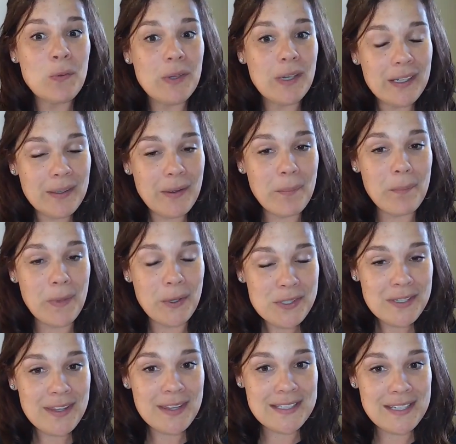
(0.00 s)
well,
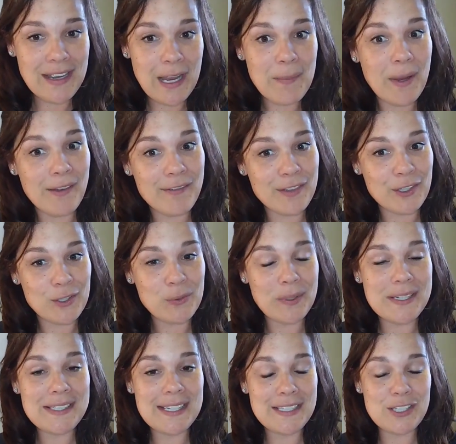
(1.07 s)
most of the time I've learned when
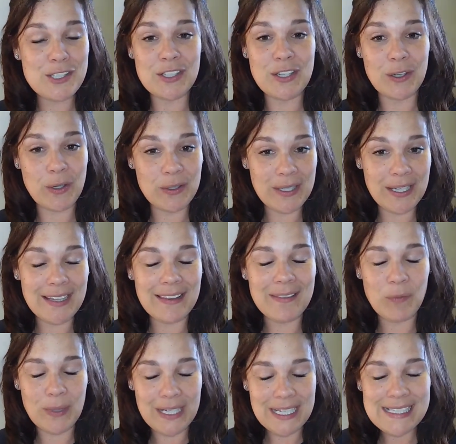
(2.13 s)
it says
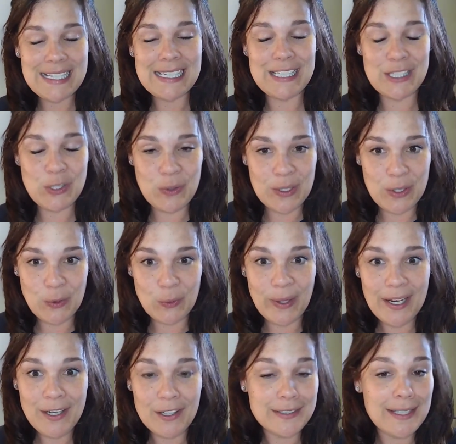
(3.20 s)
it's going to
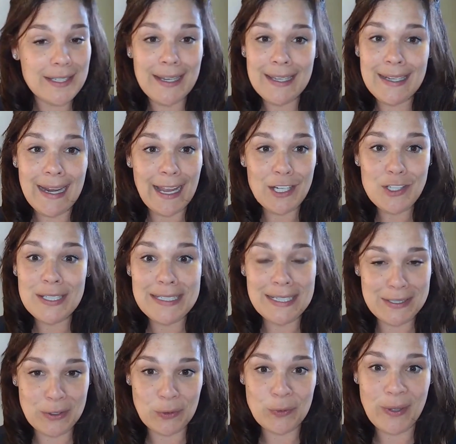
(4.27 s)
rain all day, it actually
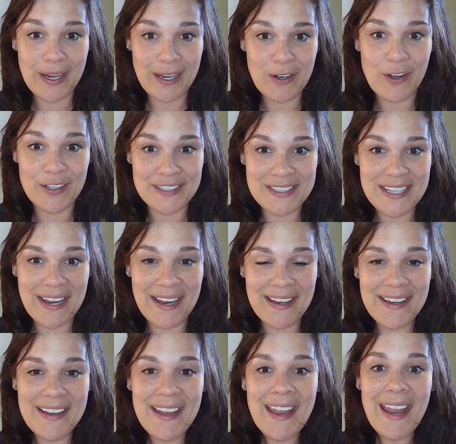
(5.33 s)
doesn't rain all
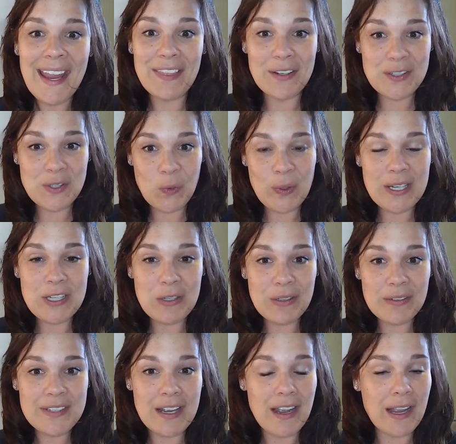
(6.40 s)
day. And there's a window
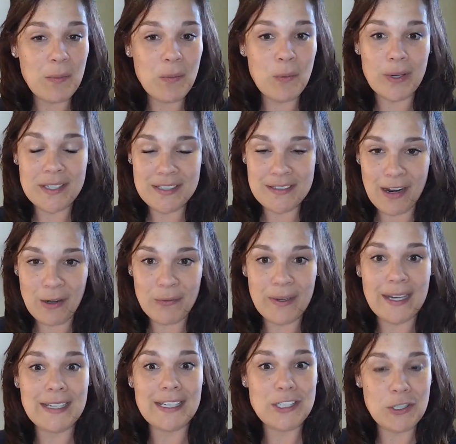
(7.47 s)
of time where it's not
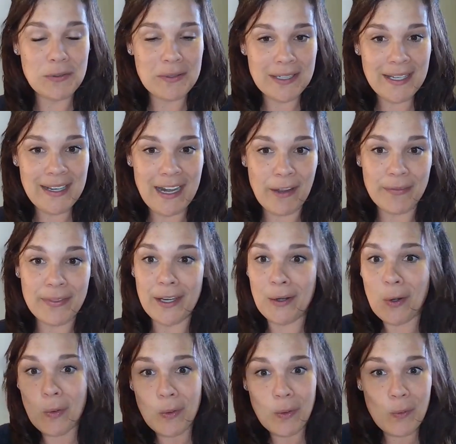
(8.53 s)
raining. You can get out
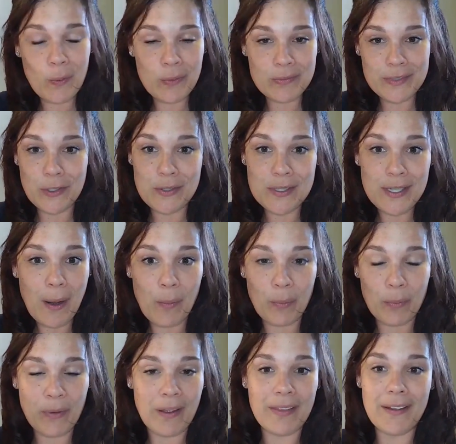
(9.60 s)
there or use an
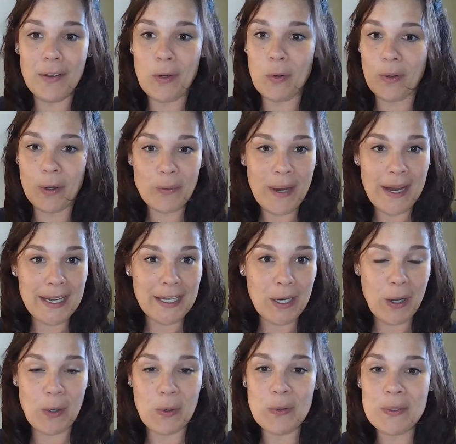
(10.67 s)
umbrella or a
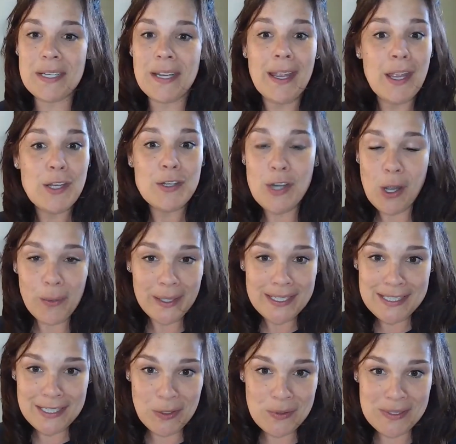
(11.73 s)
raincoat. No
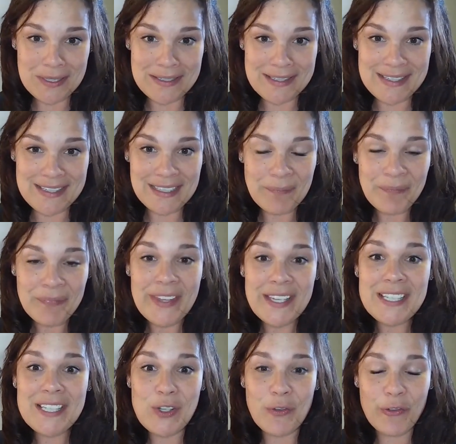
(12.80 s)
excuses.
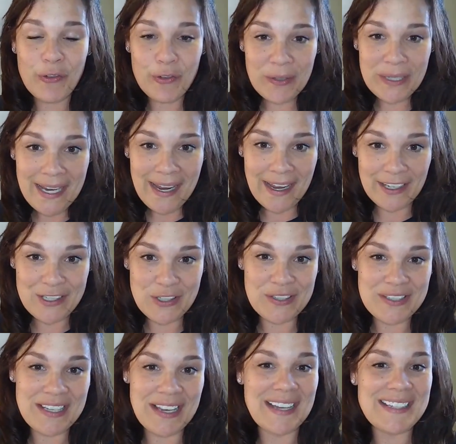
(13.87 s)
This is a free
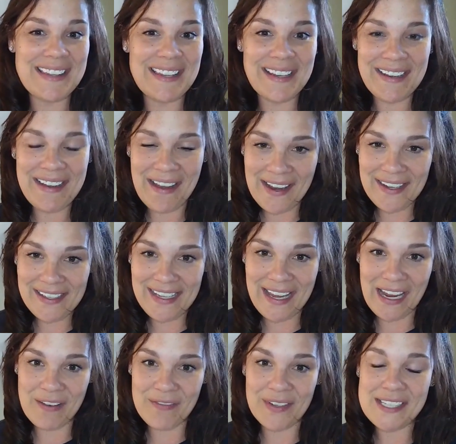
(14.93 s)
exercise that God
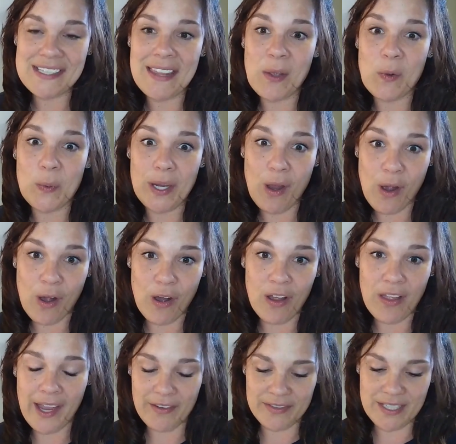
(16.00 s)
gave us that we all
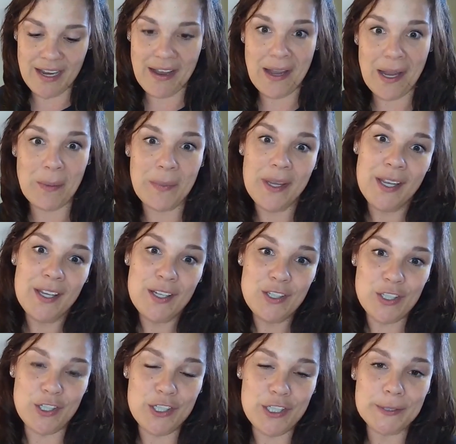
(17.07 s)
have time
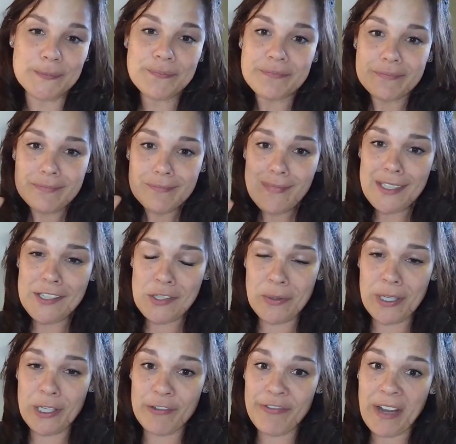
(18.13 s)
to do. So
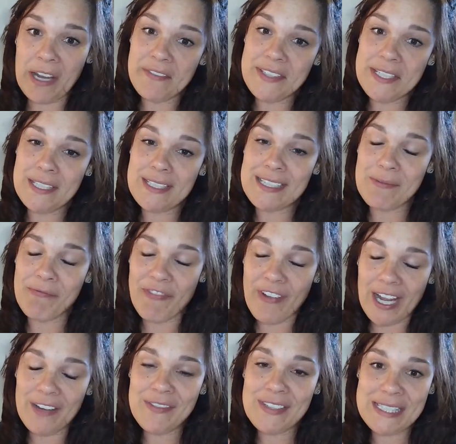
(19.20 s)
here are
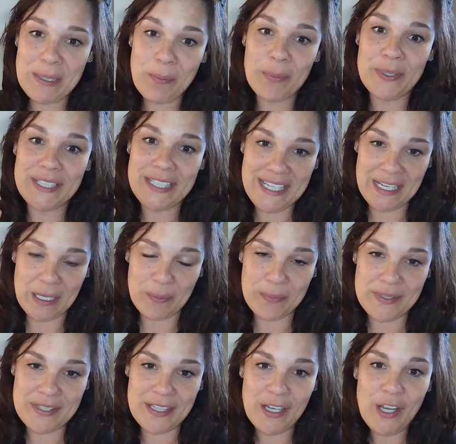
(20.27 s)
five simple
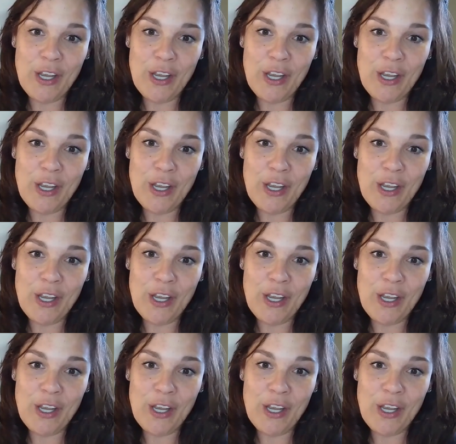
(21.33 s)
tips